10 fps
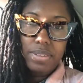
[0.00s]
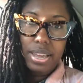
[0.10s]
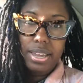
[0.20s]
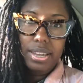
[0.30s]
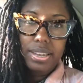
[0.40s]

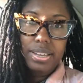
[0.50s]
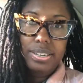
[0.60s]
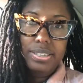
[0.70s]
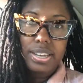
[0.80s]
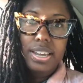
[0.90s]

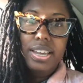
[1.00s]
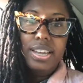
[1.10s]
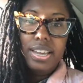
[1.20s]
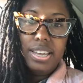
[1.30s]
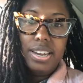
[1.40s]
and
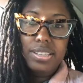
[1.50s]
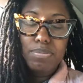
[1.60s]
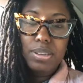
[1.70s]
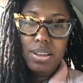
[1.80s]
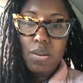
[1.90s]
it
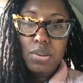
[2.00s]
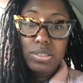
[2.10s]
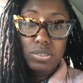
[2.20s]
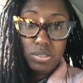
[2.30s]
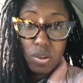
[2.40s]
has been
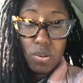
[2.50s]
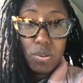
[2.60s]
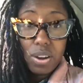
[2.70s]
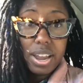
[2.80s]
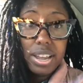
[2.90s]
going so
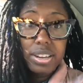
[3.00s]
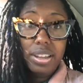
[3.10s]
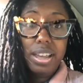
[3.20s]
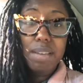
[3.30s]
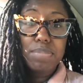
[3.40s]
great.
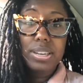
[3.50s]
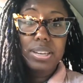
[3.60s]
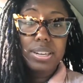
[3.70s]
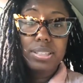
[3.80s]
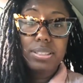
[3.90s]
Like, I've been
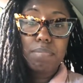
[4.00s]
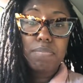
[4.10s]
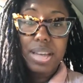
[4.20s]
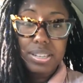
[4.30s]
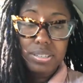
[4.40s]
getting the
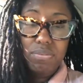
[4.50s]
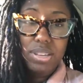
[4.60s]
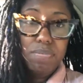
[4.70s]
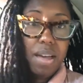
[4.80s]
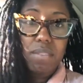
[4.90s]
best
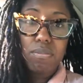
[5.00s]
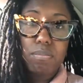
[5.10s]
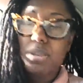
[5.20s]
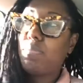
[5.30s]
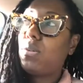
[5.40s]
feedback from
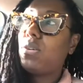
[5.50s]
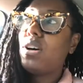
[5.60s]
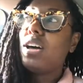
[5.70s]
people,